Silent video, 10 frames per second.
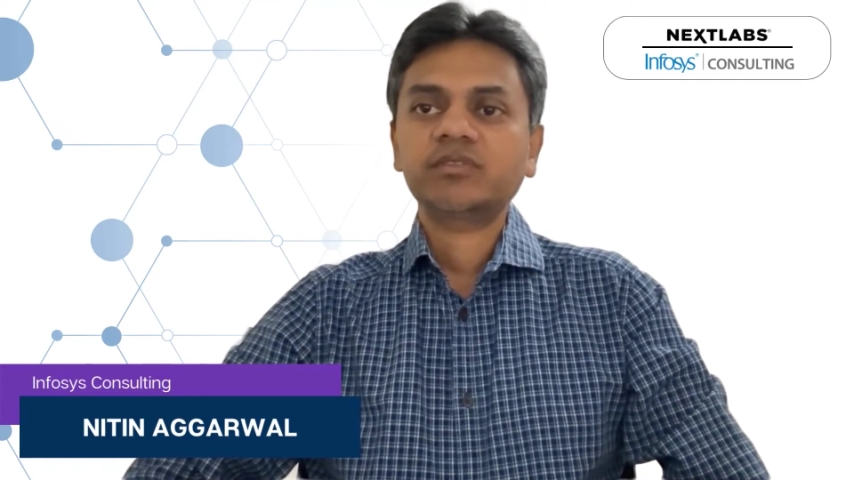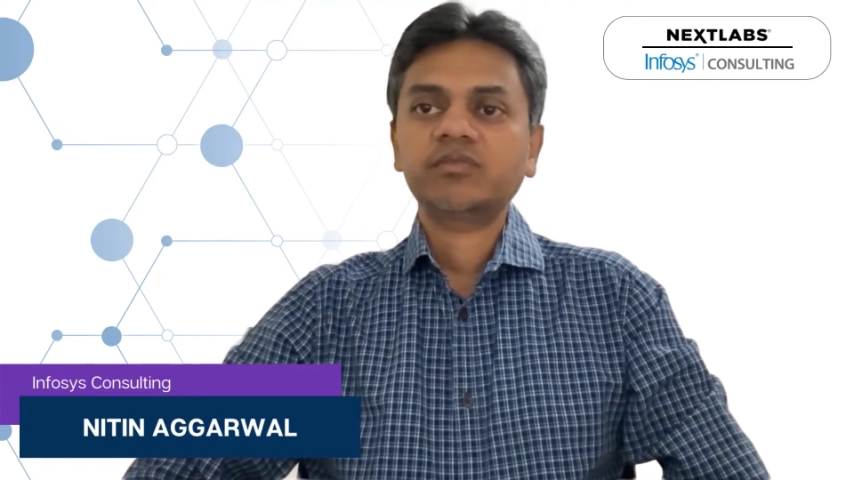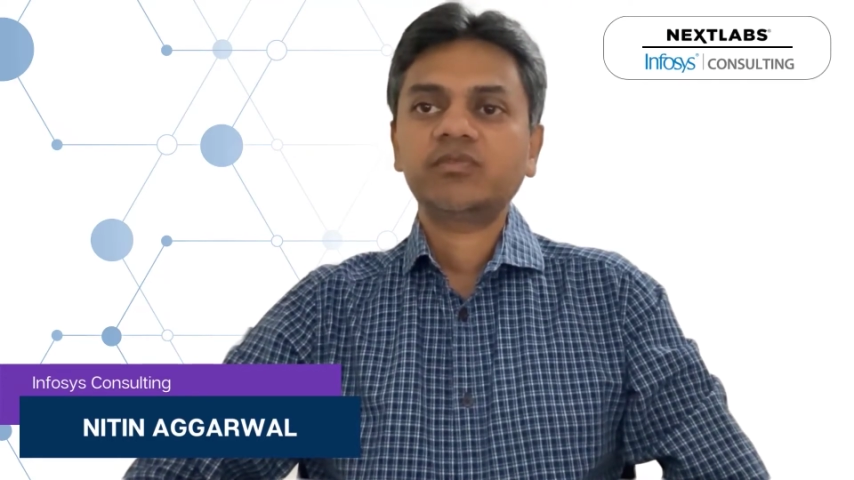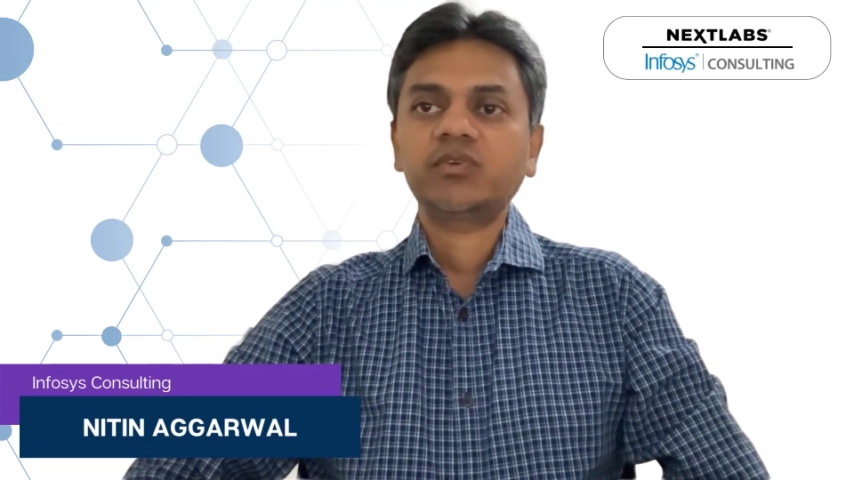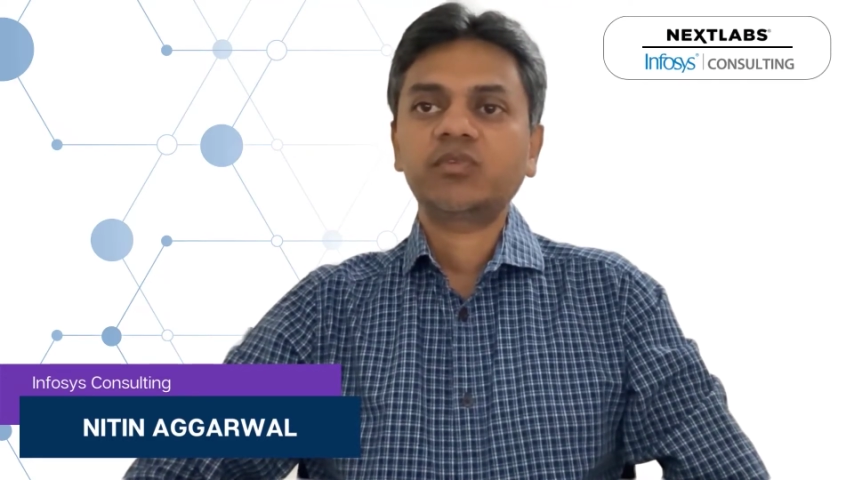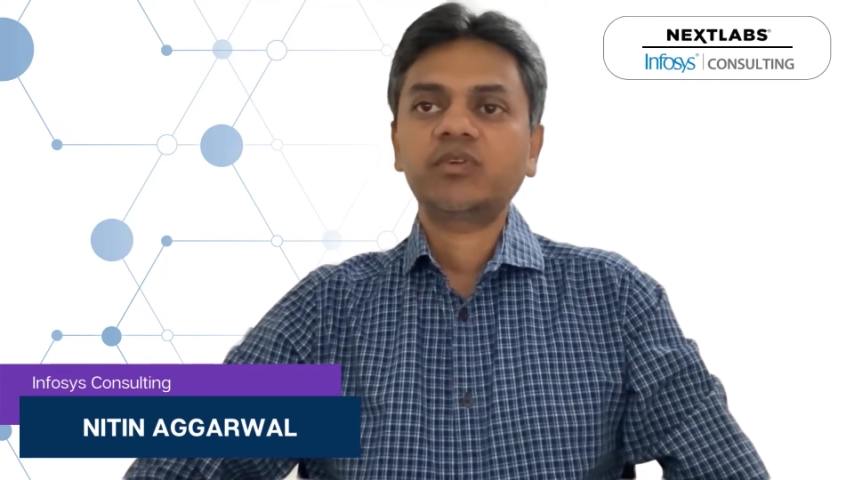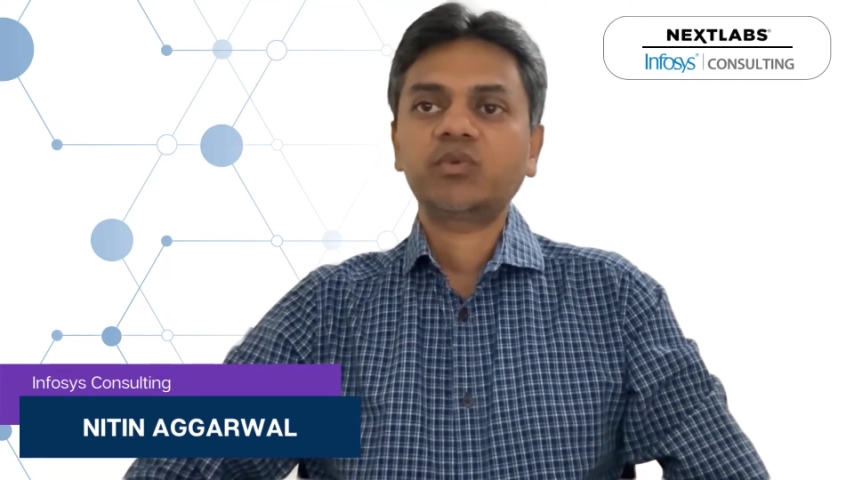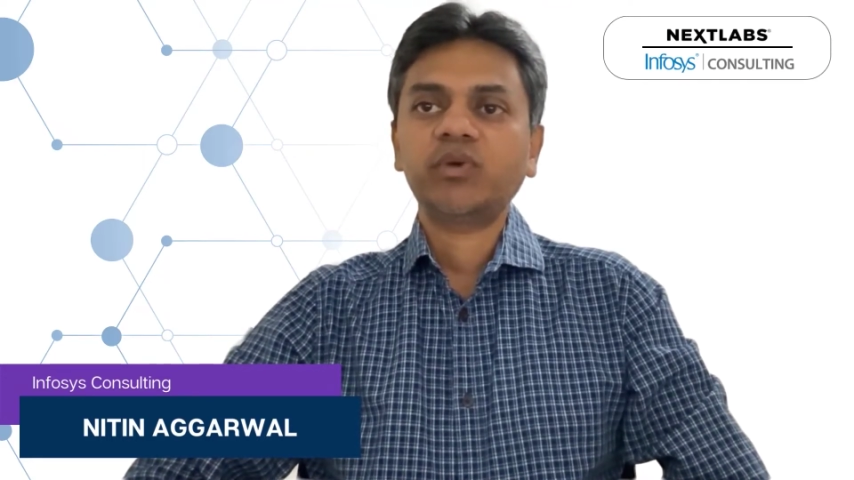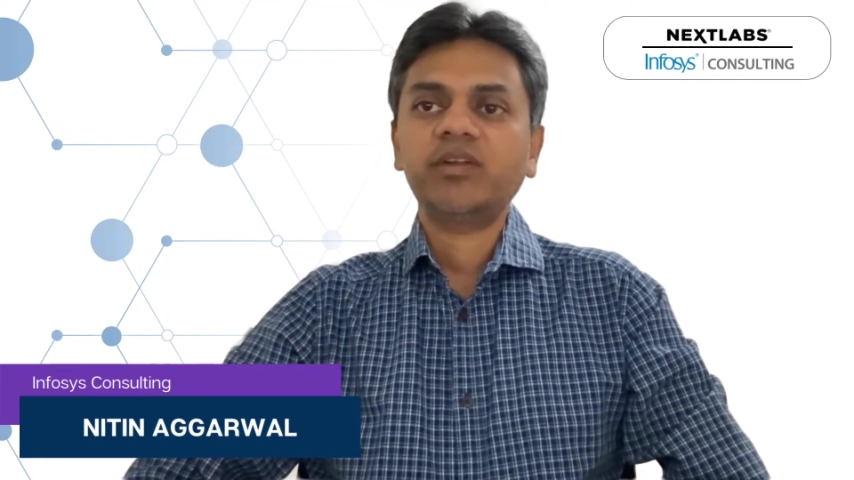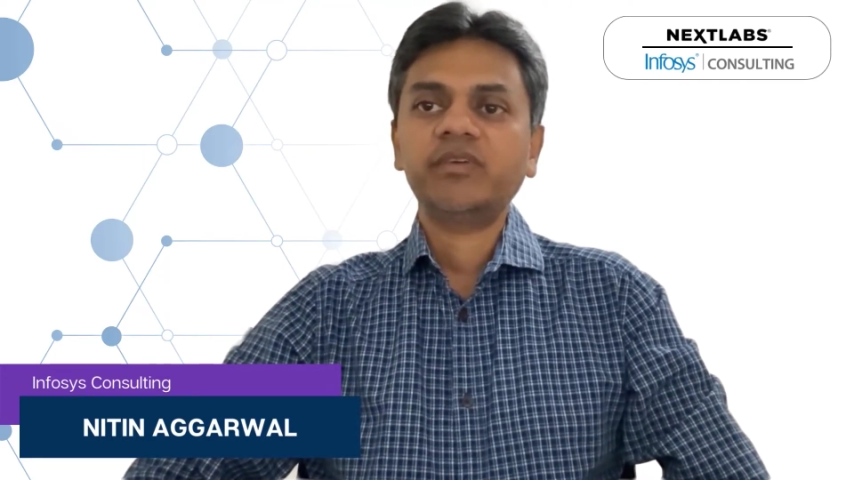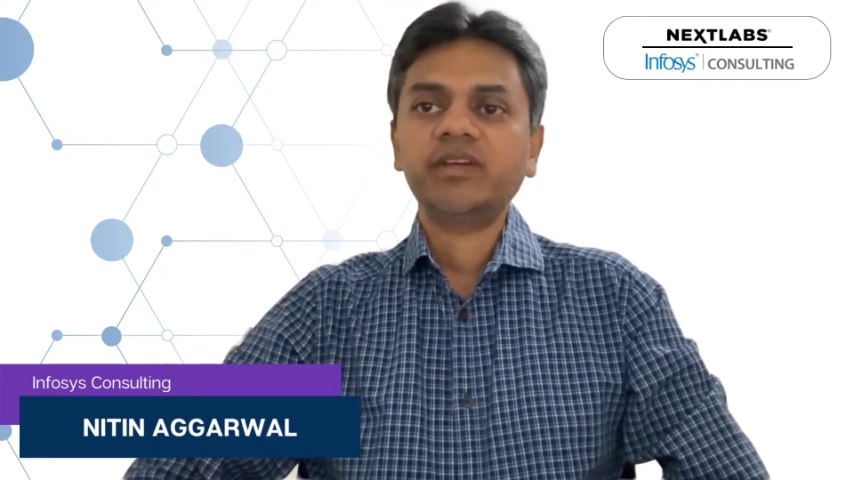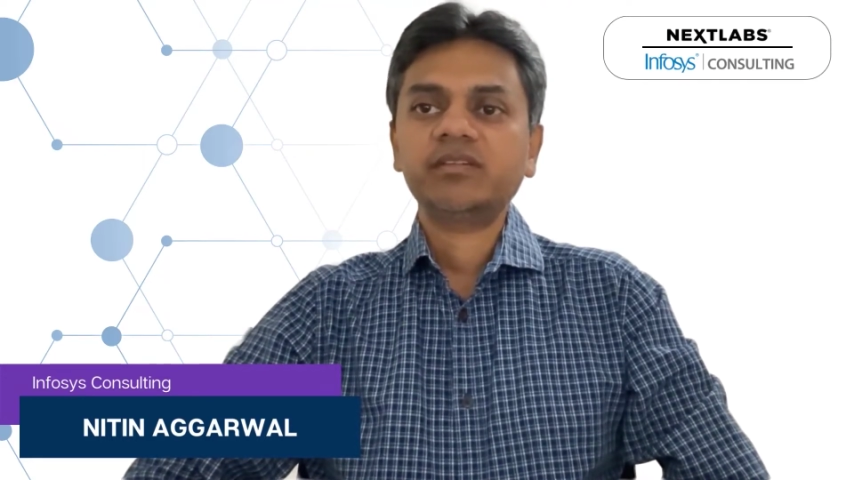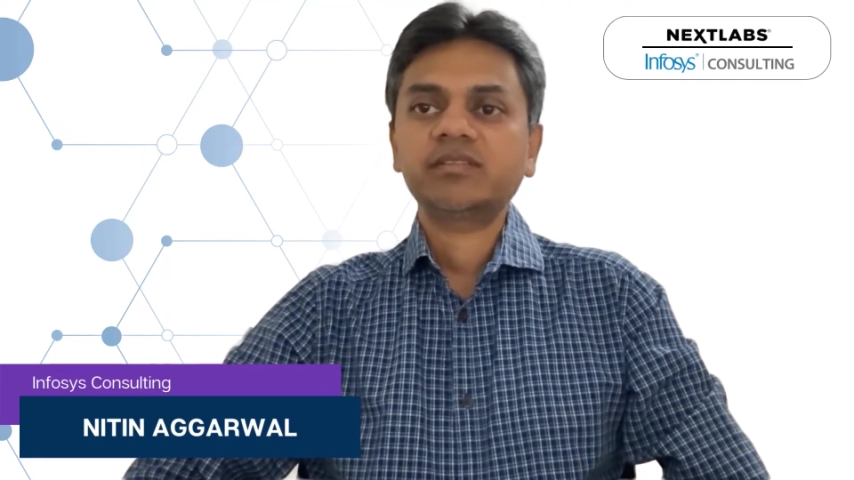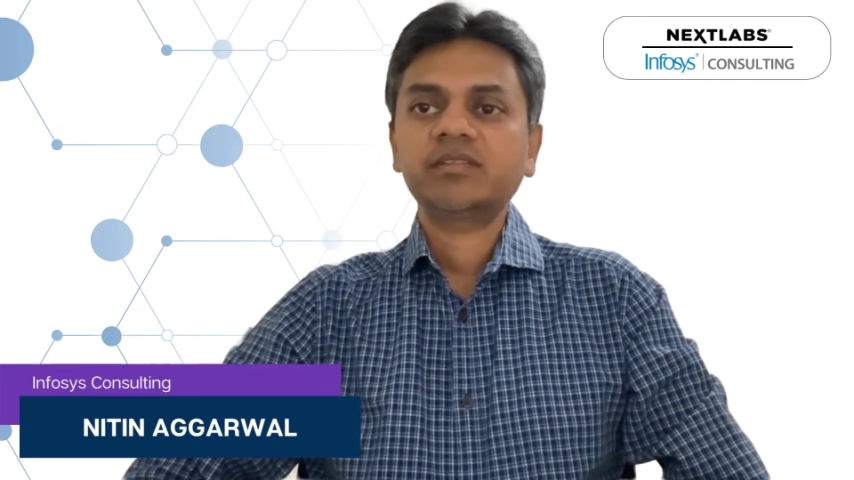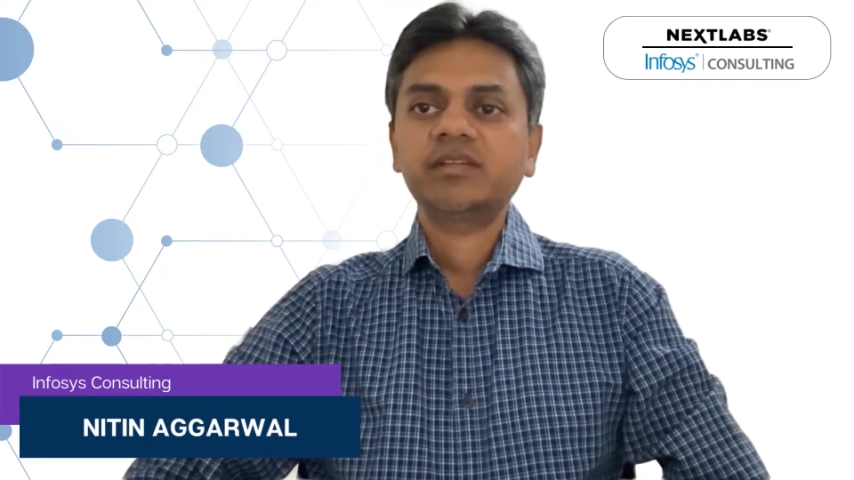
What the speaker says: for over 12 years.